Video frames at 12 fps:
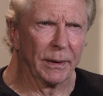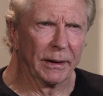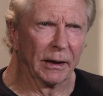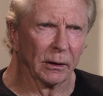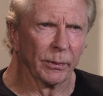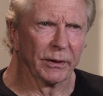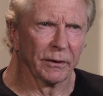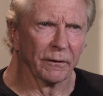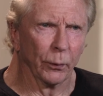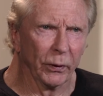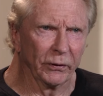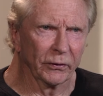an element of
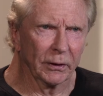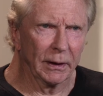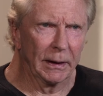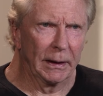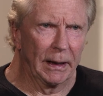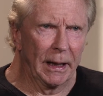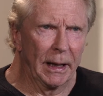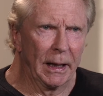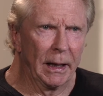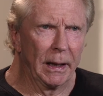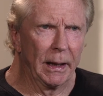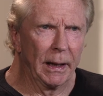a risk,
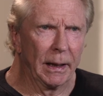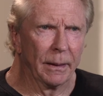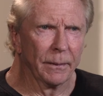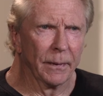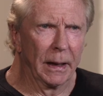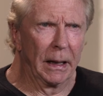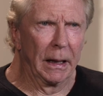and um,